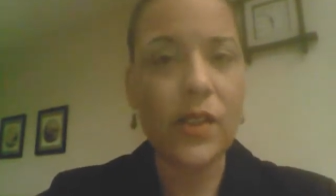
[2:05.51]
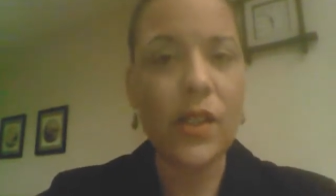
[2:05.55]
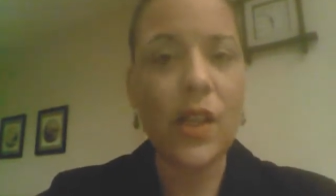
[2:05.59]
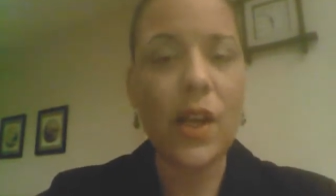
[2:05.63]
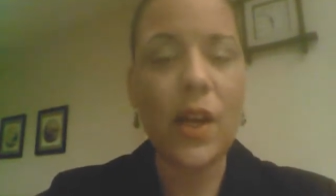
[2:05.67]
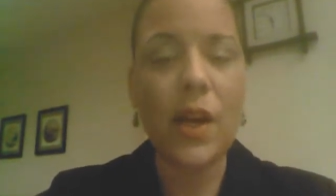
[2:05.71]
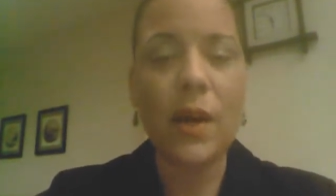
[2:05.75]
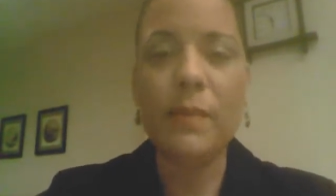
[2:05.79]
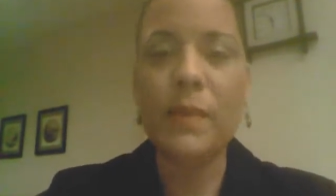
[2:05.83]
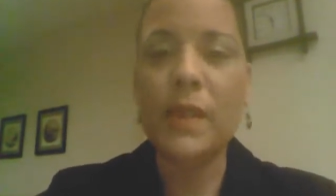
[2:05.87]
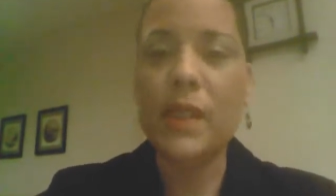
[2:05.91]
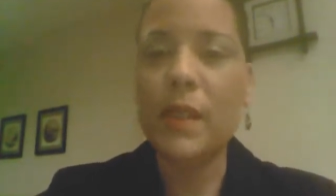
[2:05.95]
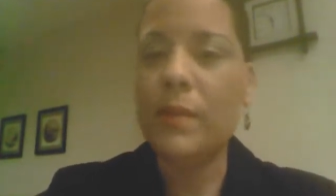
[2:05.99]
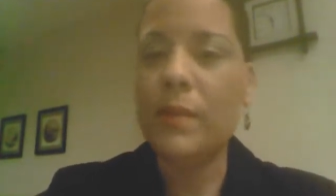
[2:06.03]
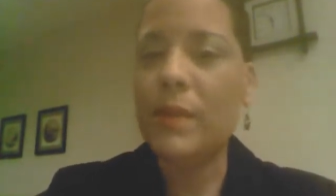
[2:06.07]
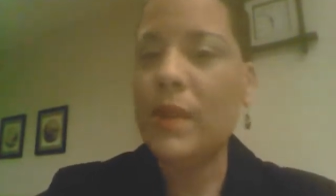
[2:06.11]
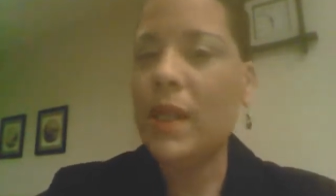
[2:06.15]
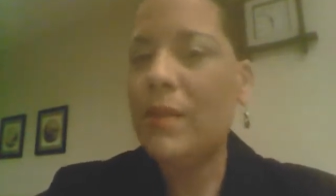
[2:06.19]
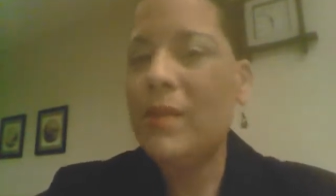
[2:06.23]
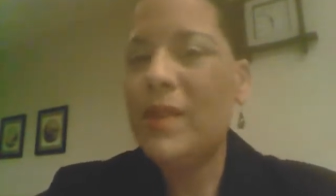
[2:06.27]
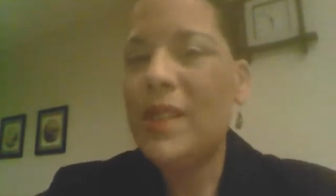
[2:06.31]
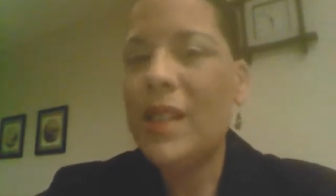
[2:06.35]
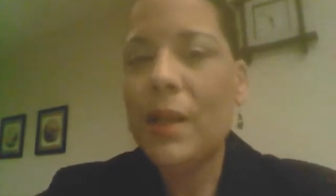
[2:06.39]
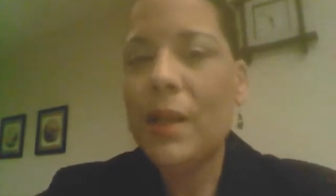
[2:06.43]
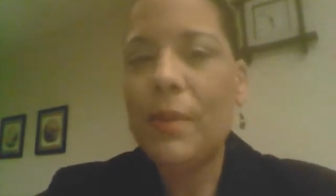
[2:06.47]

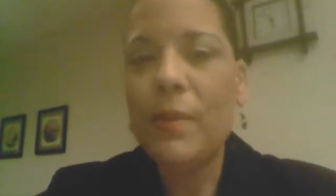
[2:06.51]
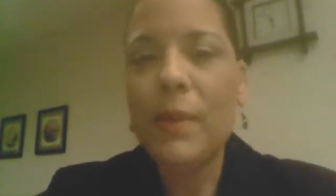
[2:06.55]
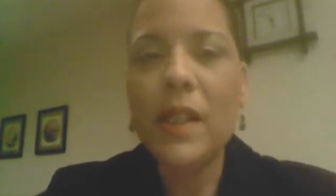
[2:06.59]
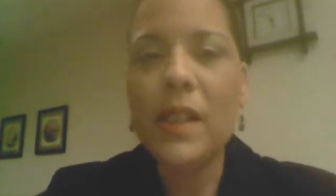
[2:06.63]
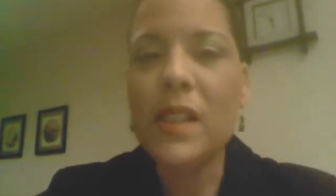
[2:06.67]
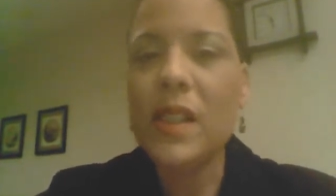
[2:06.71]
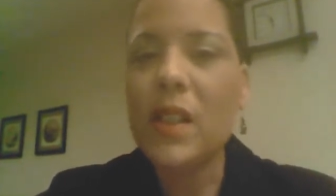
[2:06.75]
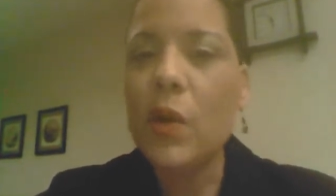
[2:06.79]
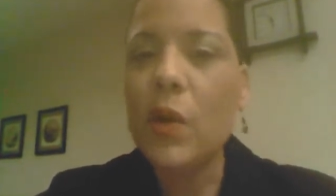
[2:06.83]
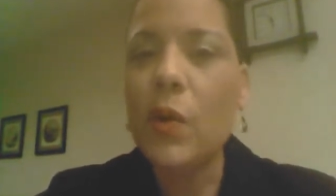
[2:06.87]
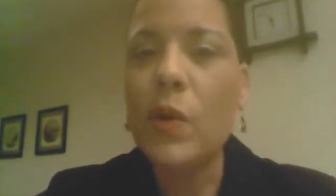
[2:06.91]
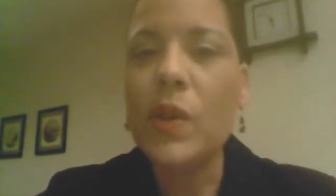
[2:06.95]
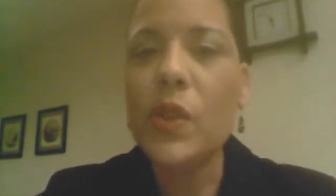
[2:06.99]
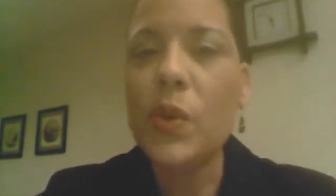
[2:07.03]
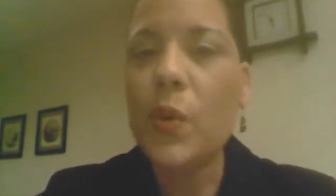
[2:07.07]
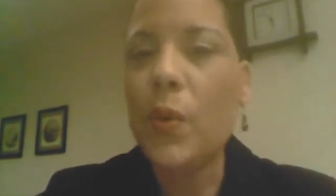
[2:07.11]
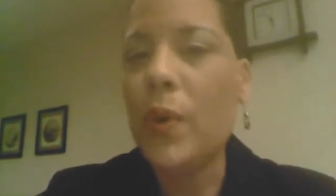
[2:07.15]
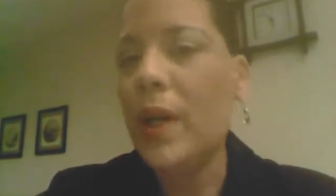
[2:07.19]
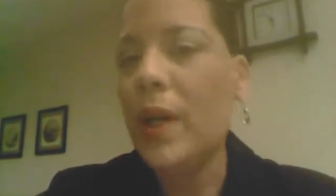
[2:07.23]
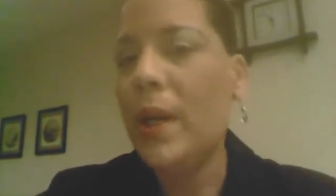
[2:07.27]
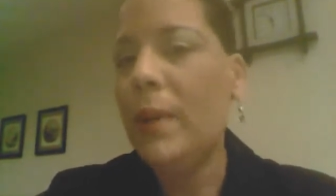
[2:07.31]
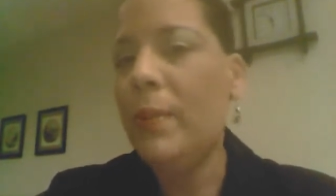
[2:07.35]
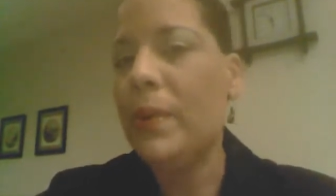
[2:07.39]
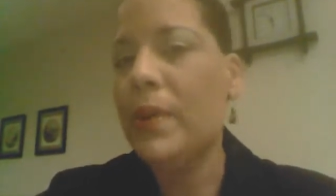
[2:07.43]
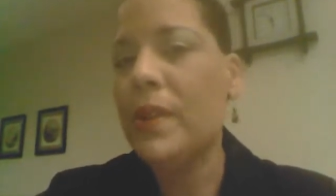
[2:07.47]
Sometimes it could be as low as
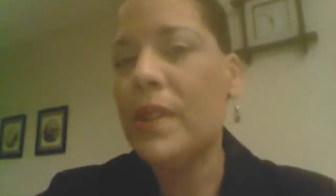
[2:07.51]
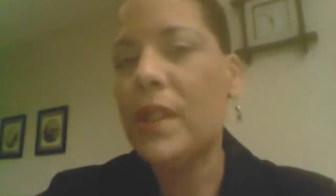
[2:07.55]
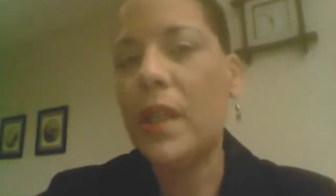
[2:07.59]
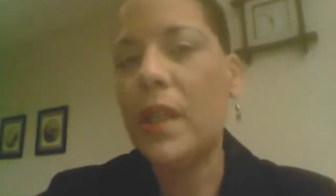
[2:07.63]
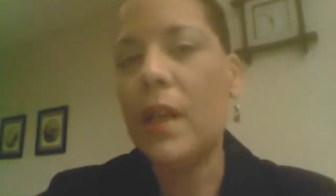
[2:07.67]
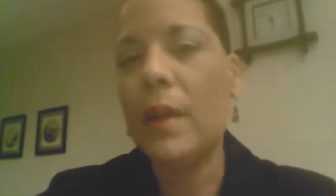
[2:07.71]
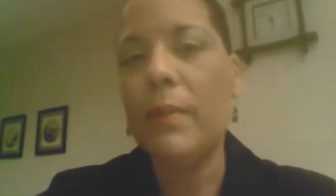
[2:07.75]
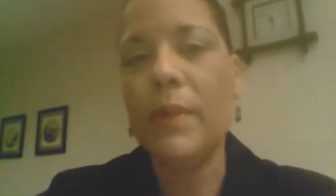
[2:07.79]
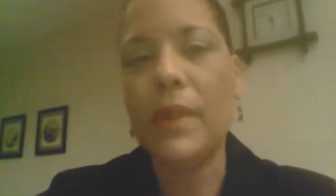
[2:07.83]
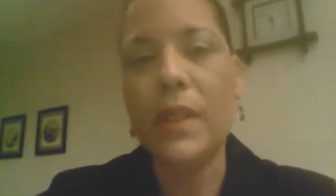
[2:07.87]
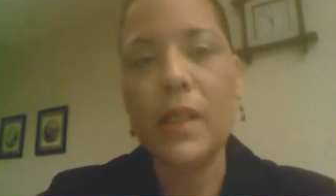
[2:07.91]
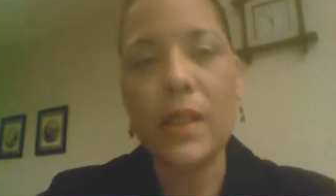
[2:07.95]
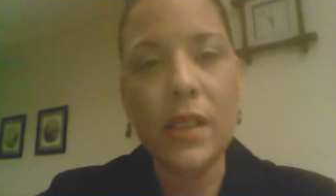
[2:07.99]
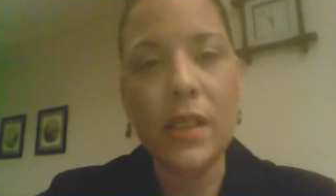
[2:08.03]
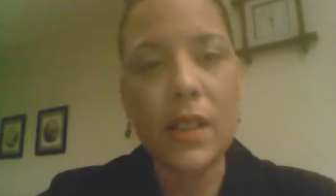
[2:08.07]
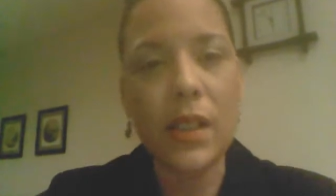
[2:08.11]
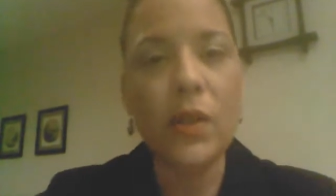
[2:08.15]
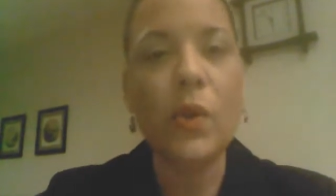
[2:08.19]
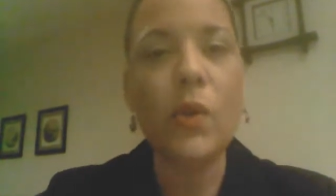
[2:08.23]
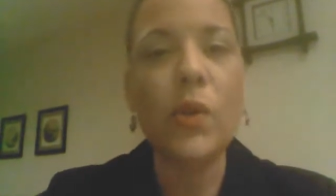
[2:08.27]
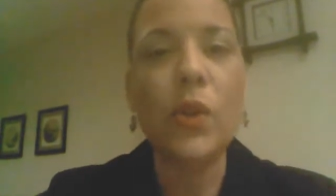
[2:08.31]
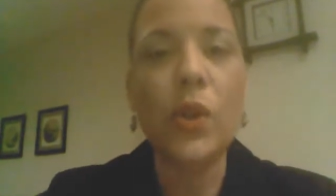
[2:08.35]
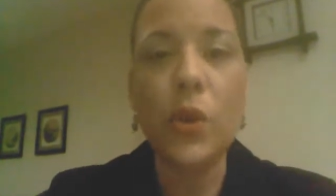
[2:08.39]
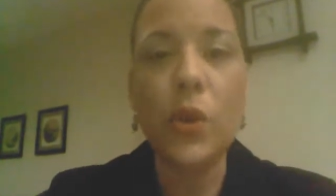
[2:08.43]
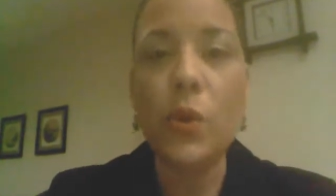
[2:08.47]
20%, but
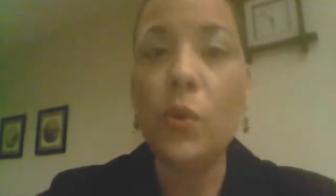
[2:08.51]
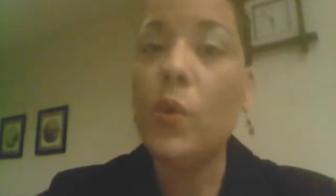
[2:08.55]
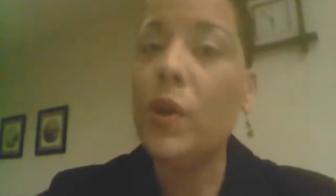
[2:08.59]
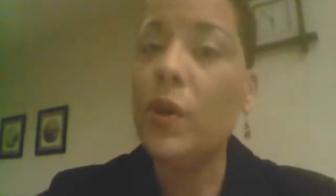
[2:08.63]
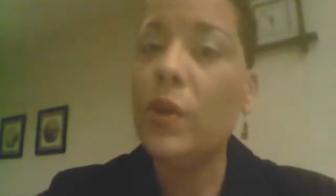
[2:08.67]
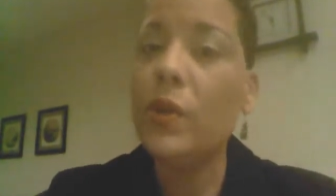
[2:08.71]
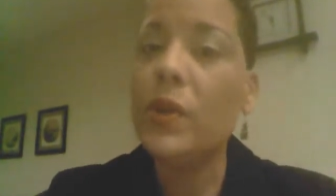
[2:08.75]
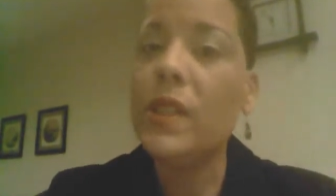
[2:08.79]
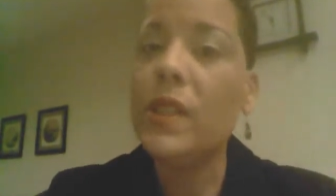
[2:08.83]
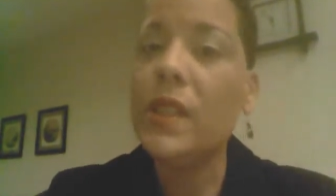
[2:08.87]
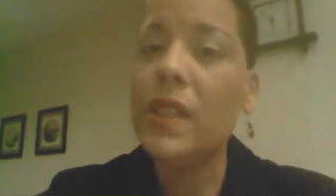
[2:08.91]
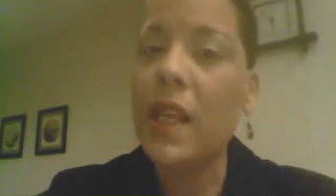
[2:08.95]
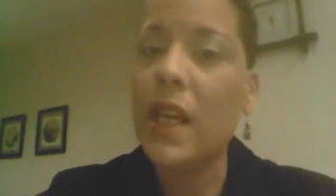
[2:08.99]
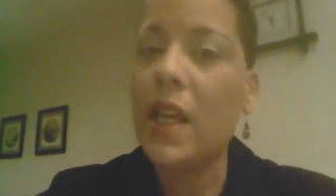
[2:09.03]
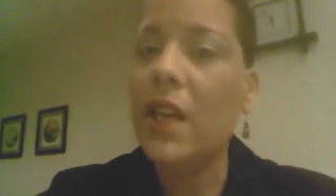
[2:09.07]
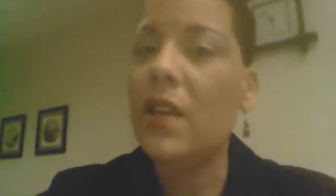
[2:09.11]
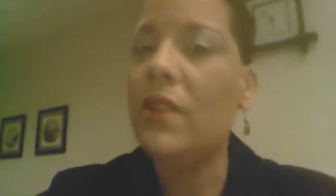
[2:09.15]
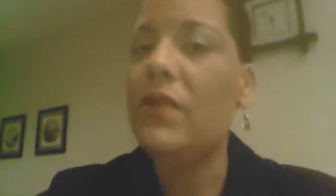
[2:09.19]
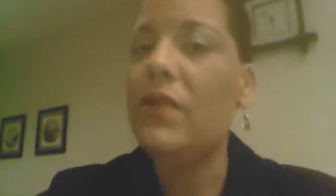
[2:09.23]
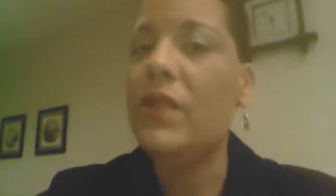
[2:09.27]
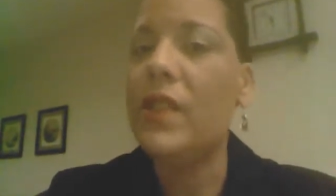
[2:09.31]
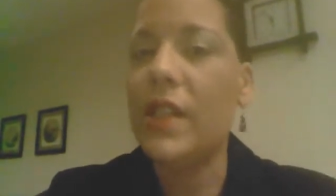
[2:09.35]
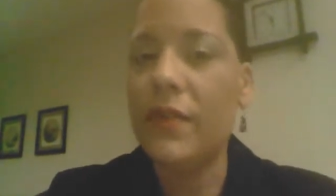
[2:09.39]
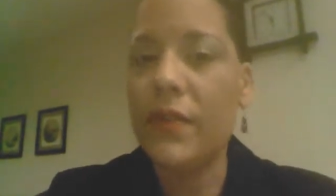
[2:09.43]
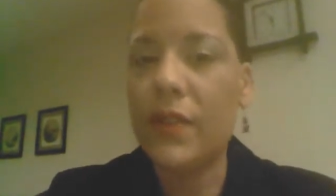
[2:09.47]
still you will
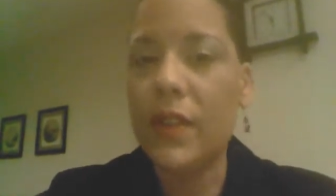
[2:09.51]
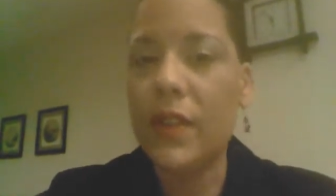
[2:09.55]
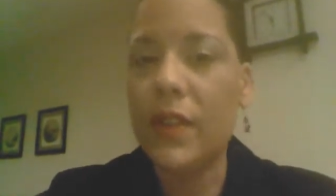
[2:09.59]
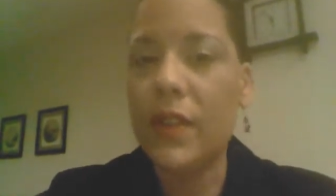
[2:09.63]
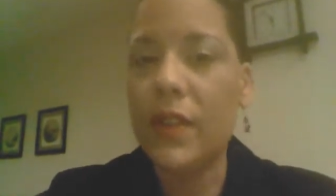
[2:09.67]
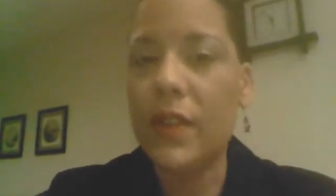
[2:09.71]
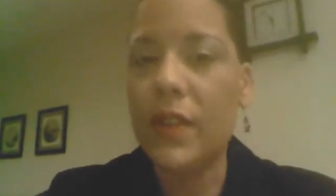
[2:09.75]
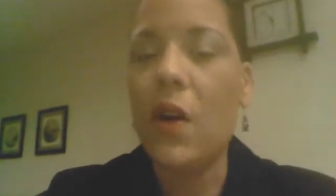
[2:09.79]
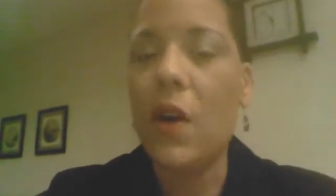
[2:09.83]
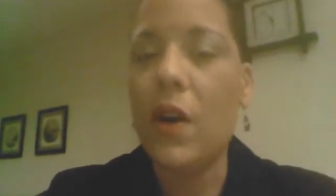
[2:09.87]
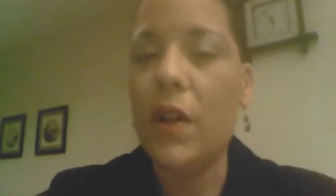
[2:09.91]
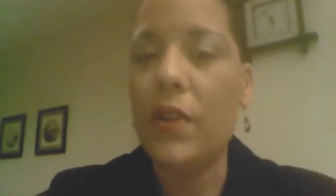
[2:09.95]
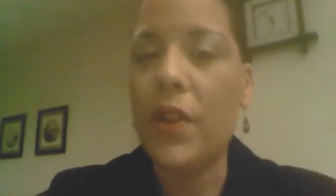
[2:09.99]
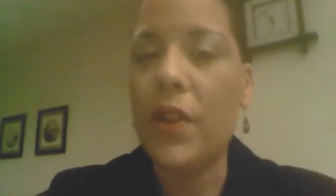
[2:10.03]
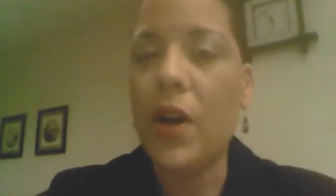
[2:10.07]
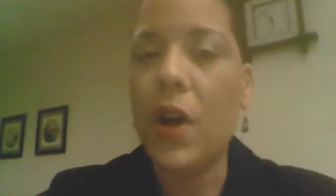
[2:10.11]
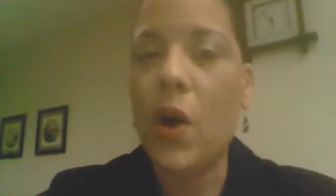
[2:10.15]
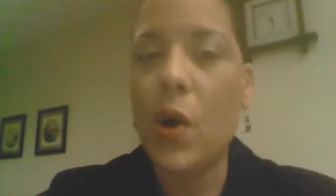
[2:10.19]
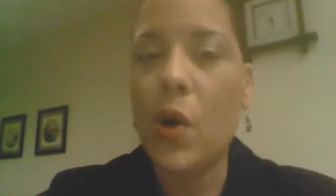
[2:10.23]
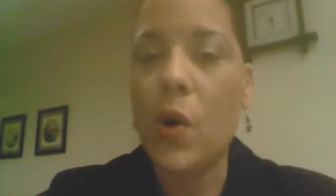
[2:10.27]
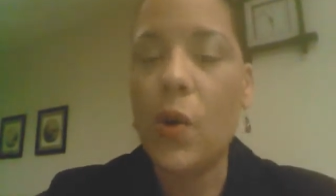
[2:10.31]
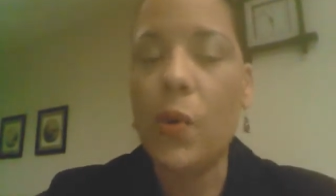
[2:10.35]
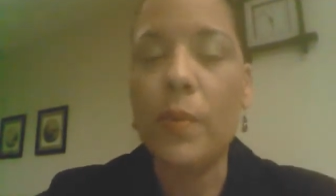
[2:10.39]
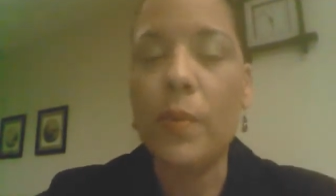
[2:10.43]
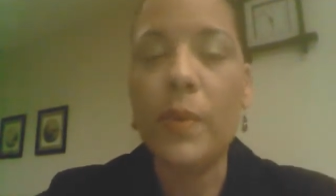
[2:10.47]
save definitely on the
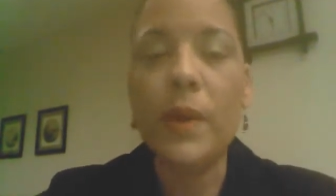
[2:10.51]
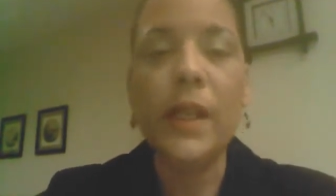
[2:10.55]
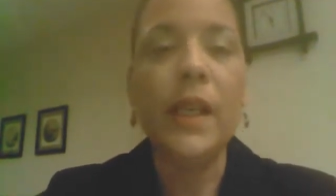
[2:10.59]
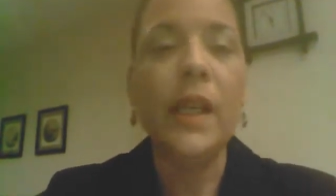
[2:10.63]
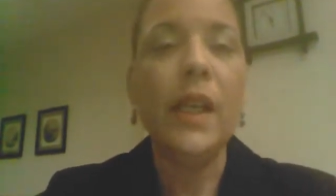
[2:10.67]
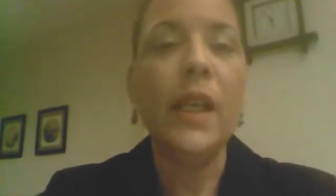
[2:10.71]
home